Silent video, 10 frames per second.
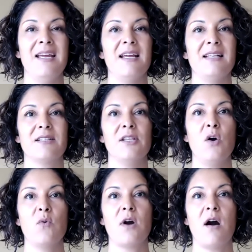It's
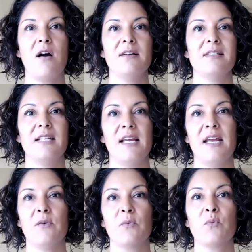low cost
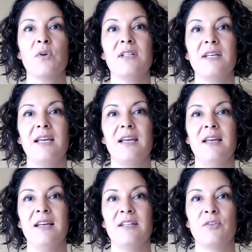and really,
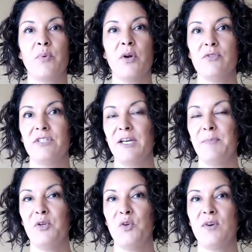pro
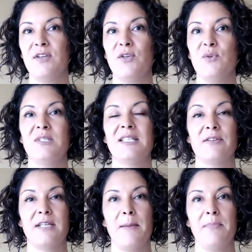tip, you can use their
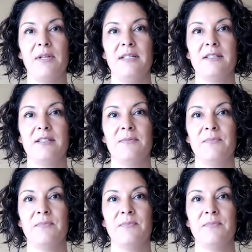templates.